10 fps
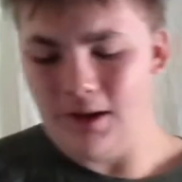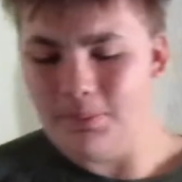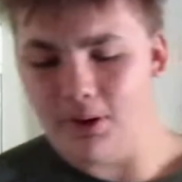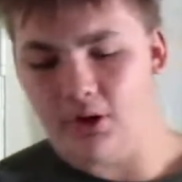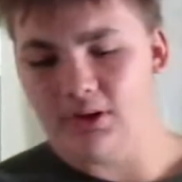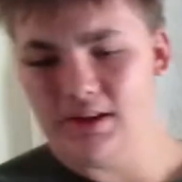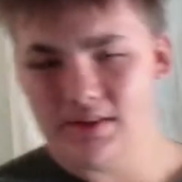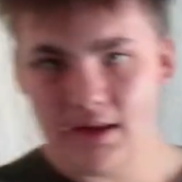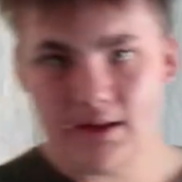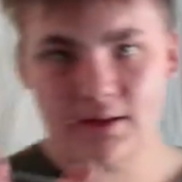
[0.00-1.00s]
but on
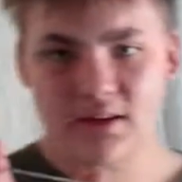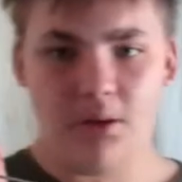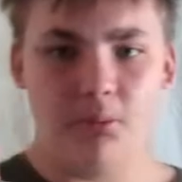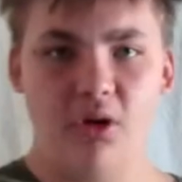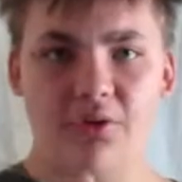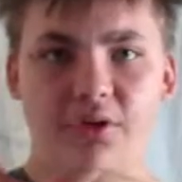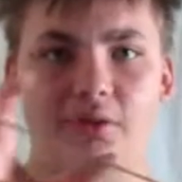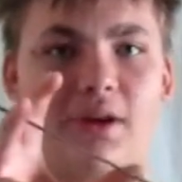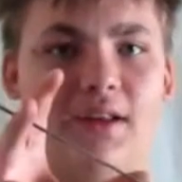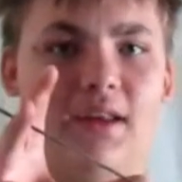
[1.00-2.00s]
this end it's come off, so
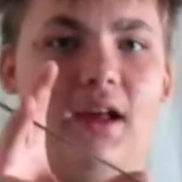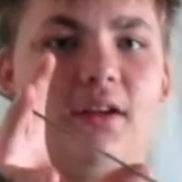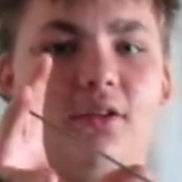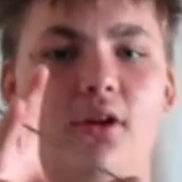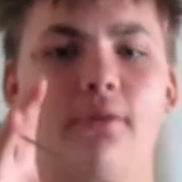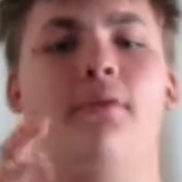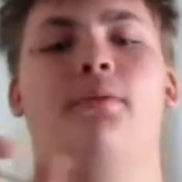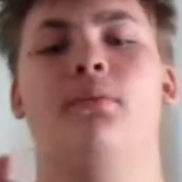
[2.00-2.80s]
I've had to cut it off.